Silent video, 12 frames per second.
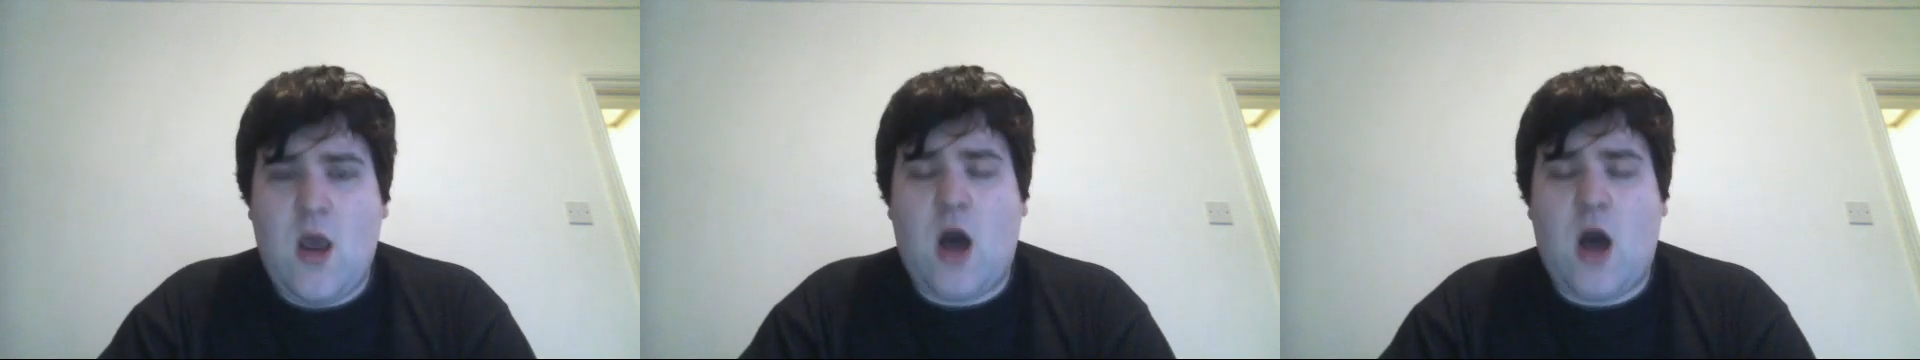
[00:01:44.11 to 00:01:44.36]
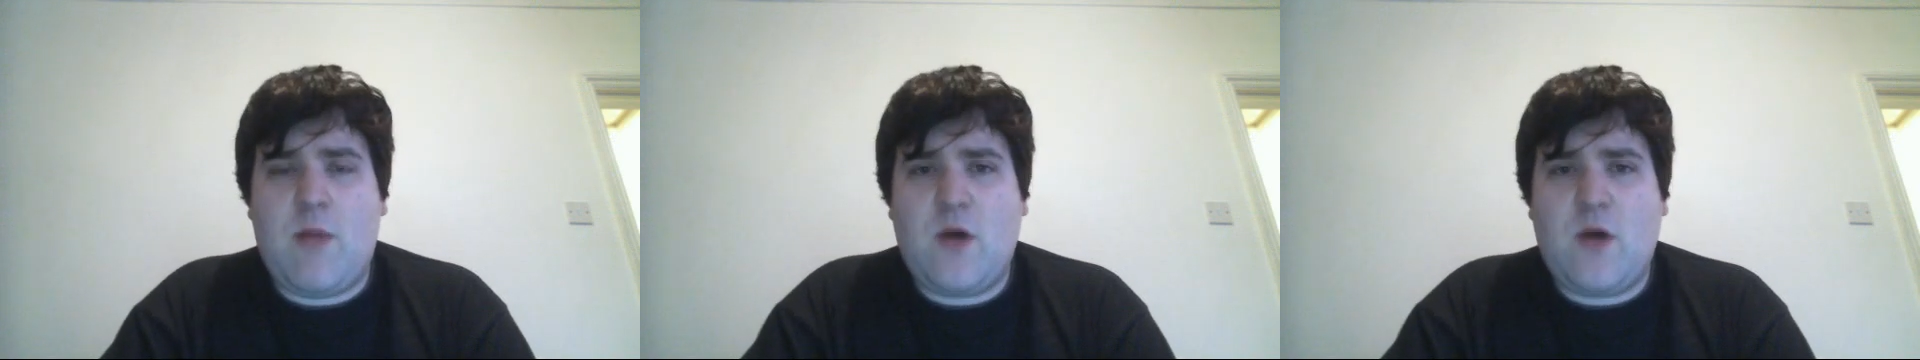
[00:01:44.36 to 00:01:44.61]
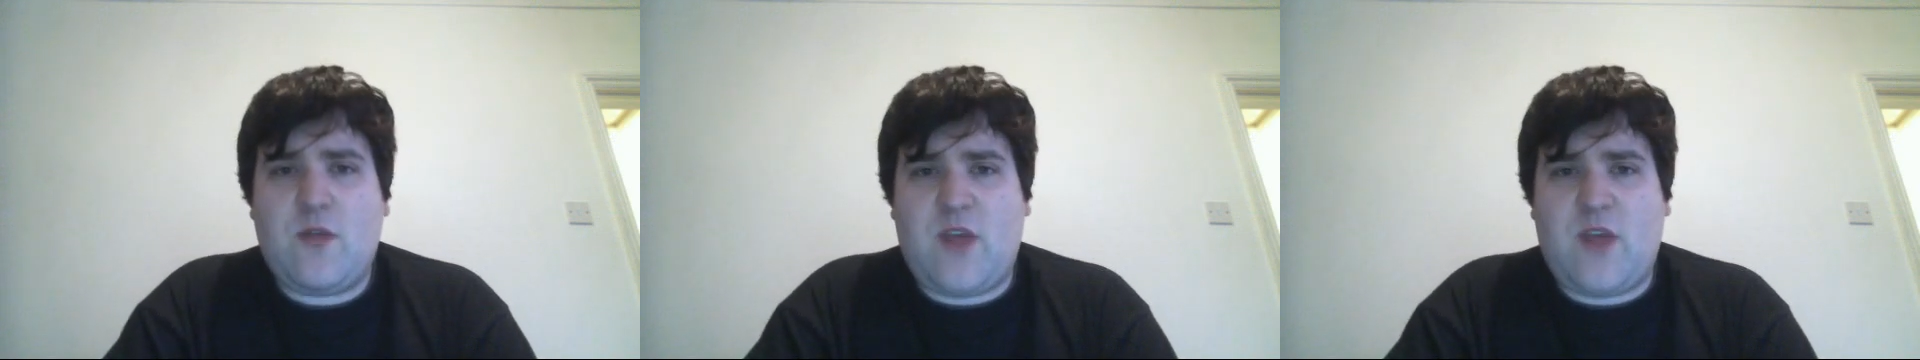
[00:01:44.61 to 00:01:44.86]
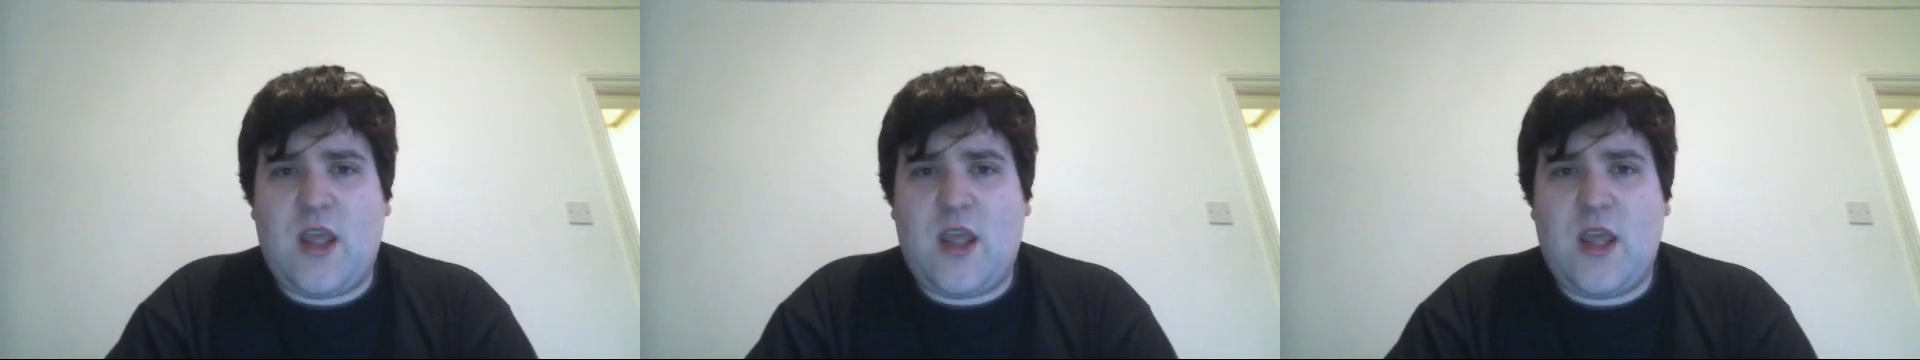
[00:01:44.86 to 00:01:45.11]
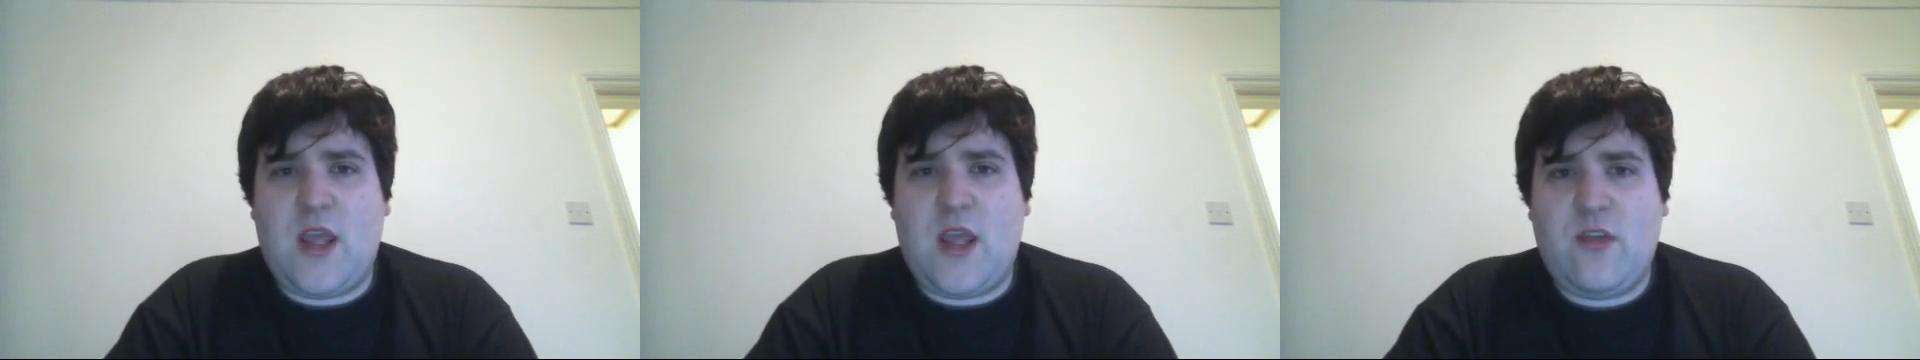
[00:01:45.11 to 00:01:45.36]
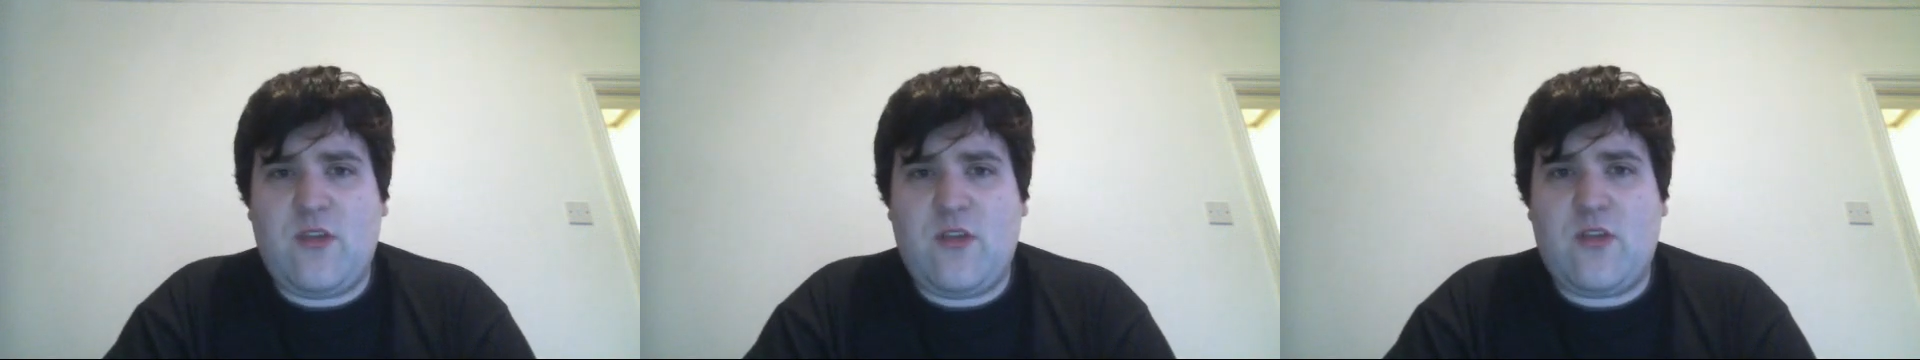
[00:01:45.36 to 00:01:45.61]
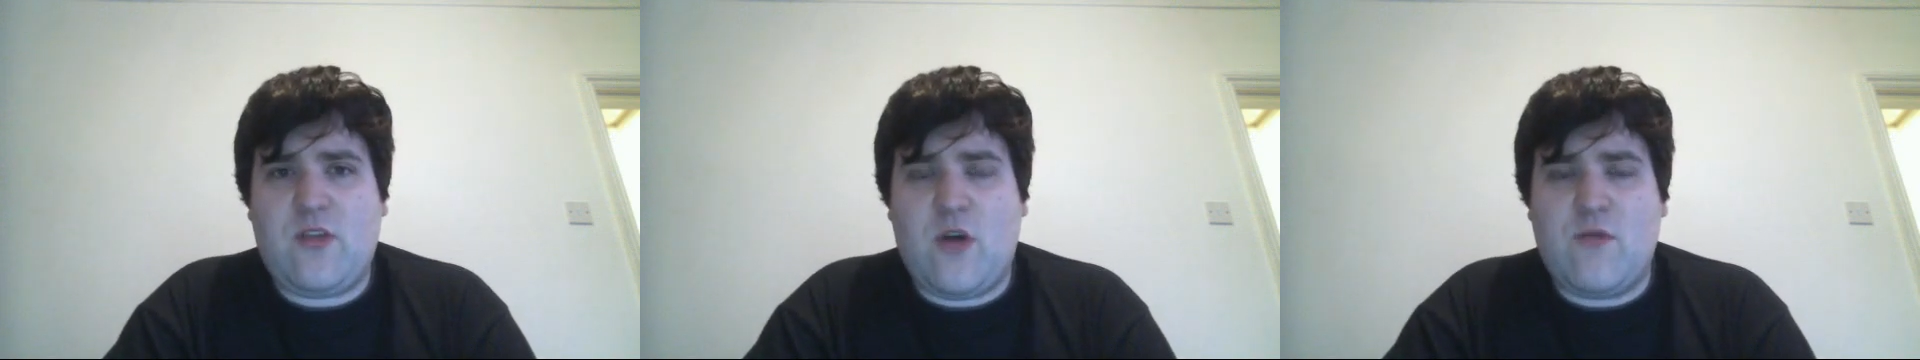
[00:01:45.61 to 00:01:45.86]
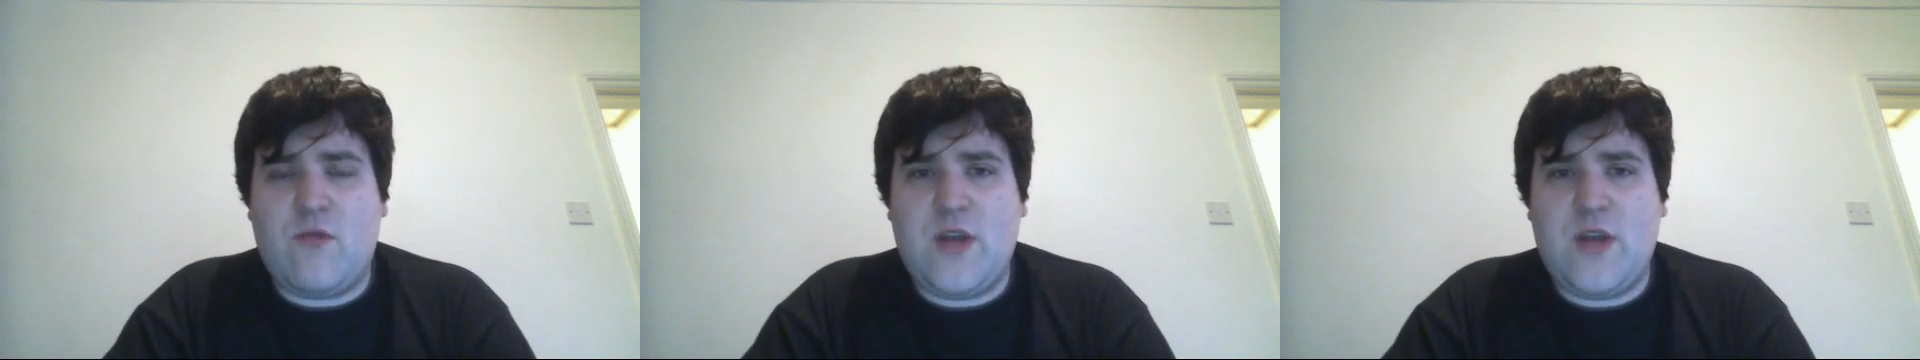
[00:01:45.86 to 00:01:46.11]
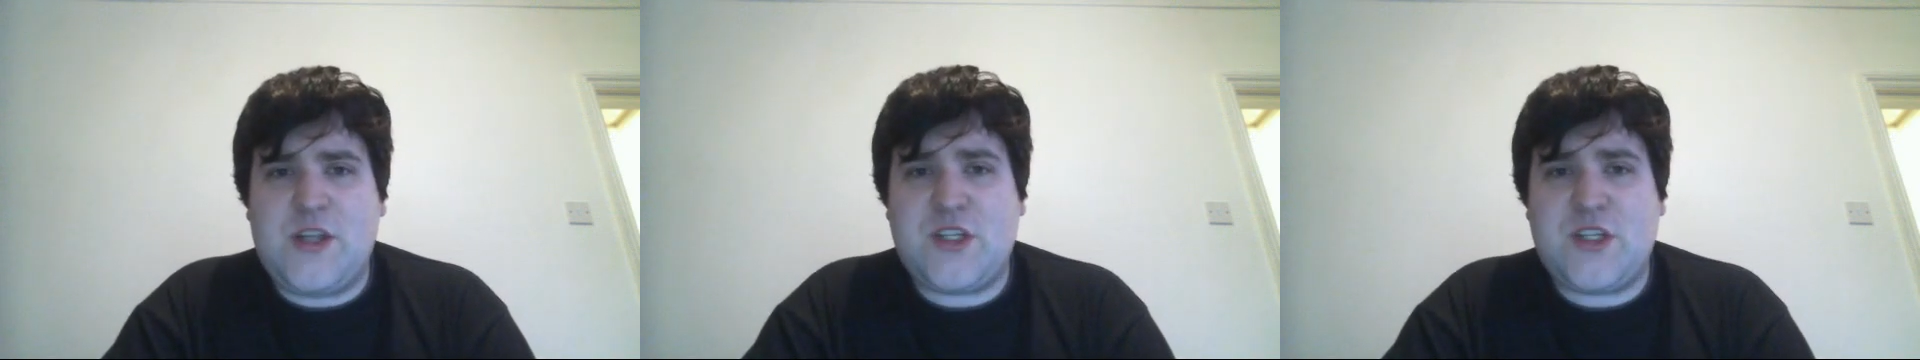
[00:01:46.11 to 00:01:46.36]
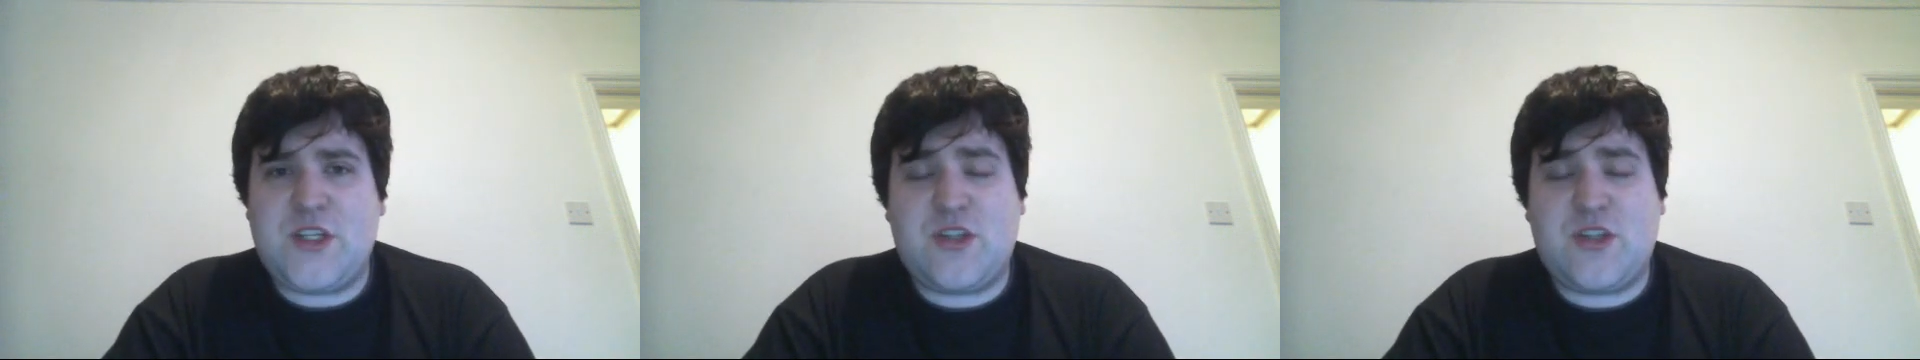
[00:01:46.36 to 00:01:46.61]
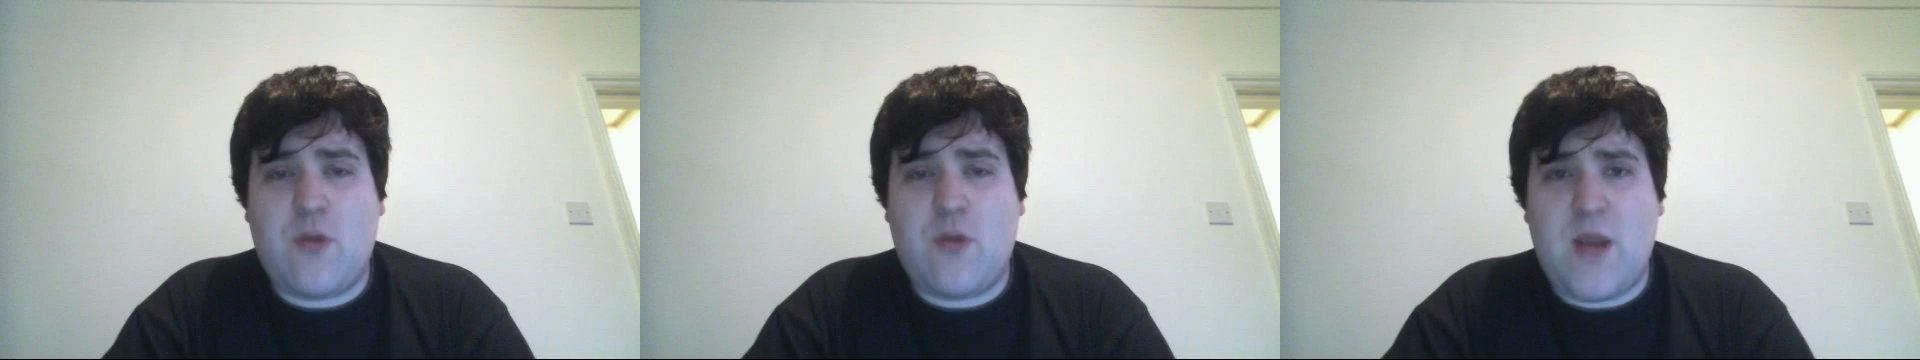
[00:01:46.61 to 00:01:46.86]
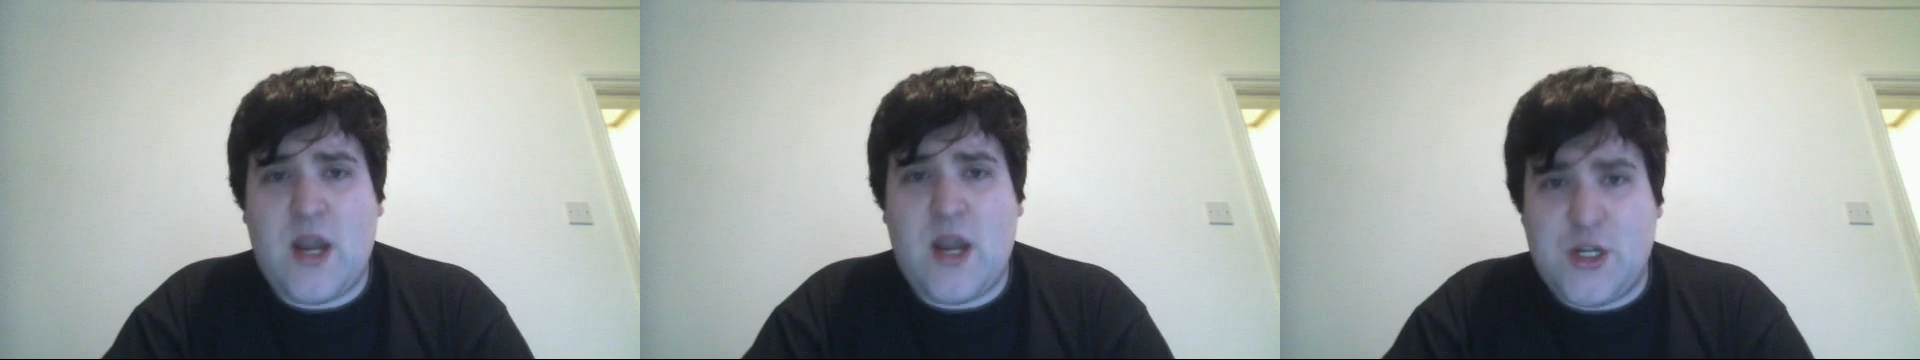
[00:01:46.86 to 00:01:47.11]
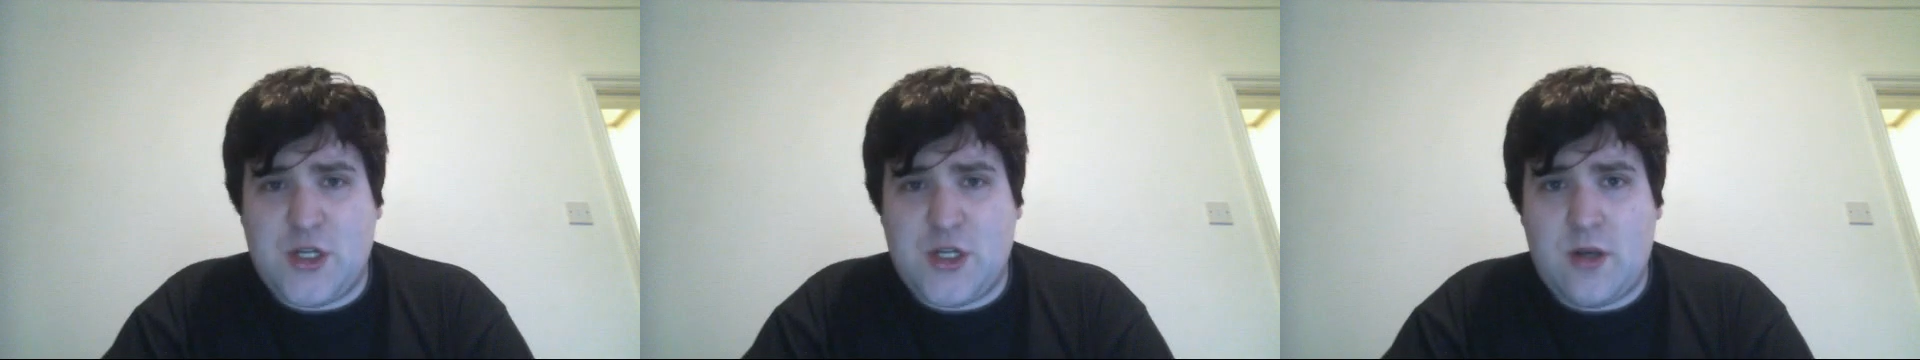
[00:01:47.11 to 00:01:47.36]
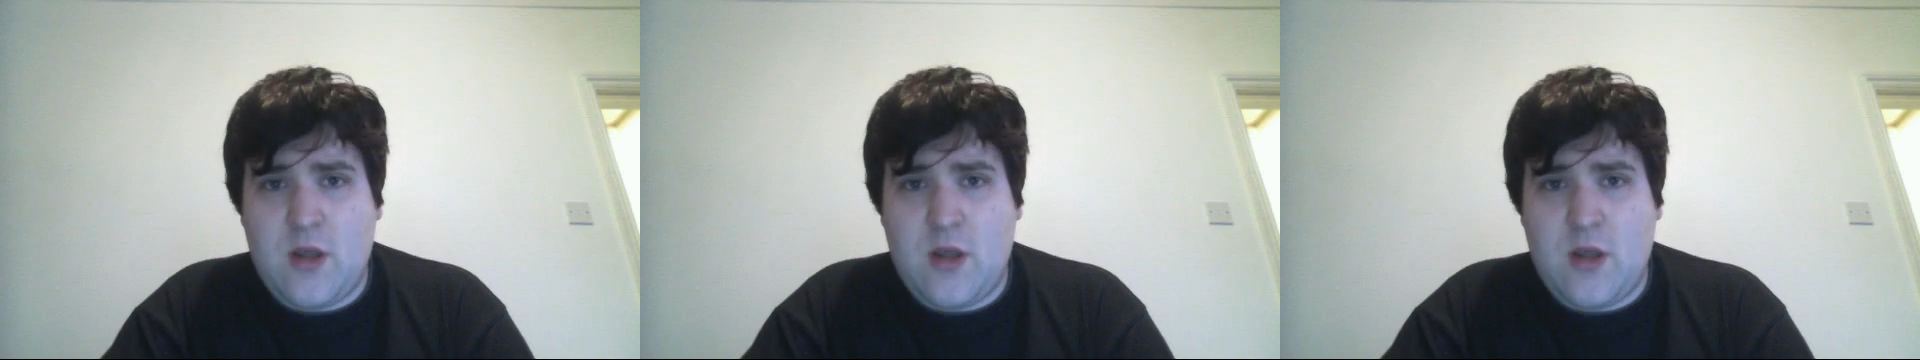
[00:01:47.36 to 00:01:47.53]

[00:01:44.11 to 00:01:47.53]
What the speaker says: are both taking cases of religious discrimination